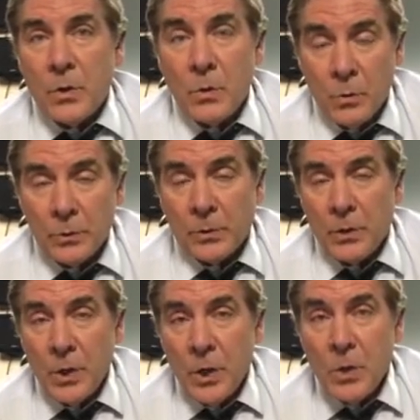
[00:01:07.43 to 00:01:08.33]

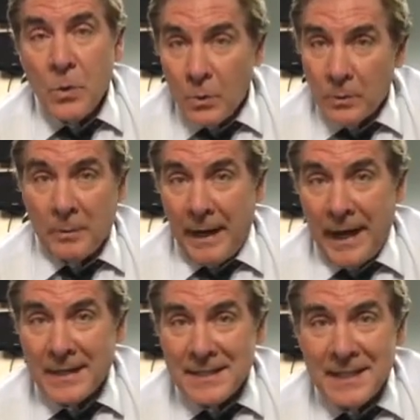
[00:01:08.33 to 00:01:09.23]

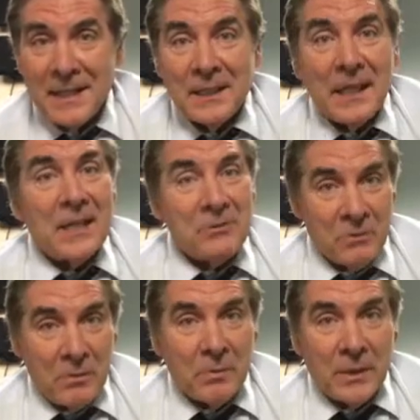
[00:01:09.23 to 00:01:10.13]
quarterbacks like
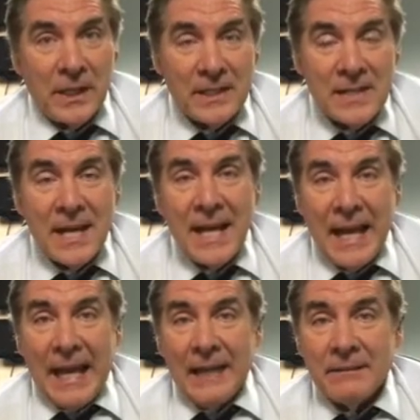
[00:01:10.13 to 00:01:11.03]
Drew Brees,
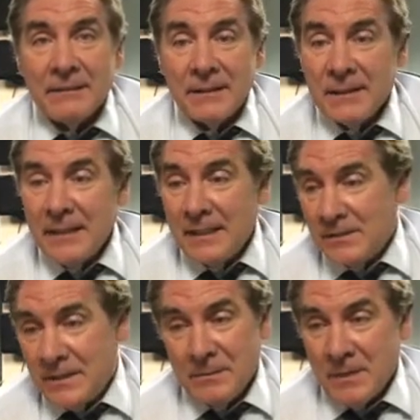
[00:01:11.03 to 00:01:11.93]
and
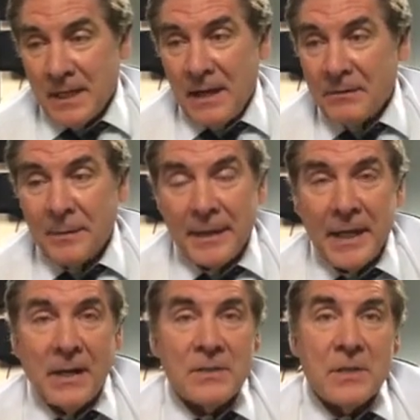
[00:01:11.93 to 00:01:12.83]
it seems like
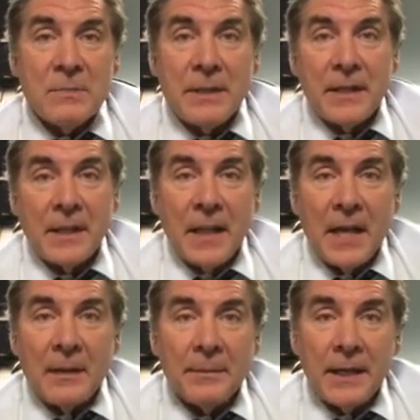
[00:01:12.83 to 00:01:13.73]
everybody else he's been in the
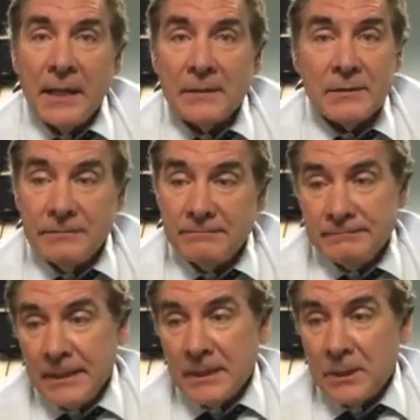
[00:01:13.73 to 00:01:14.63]
lineup against,
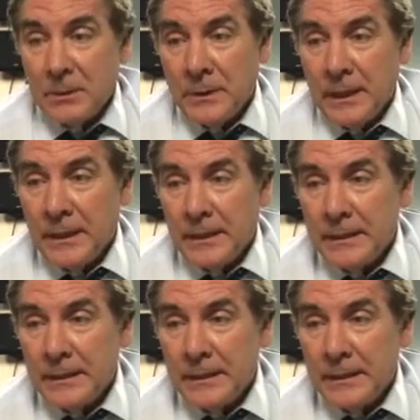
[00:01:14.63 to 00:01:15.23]
including